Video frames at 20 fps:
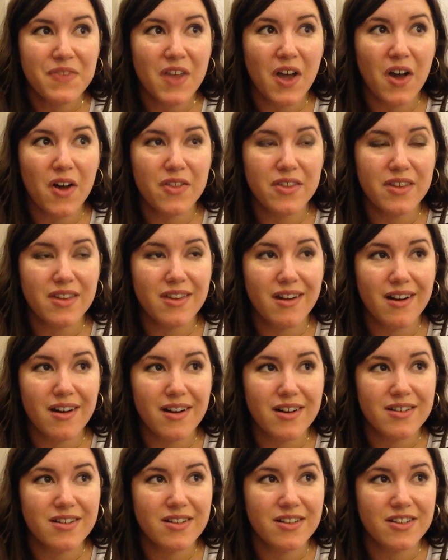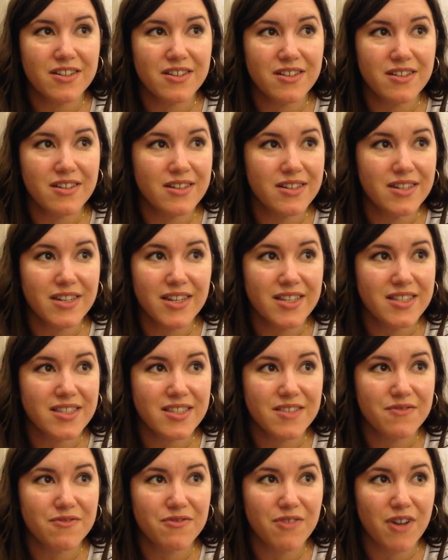all the yarn
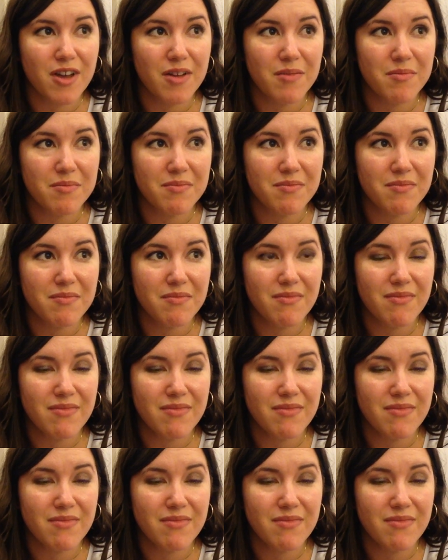goodness from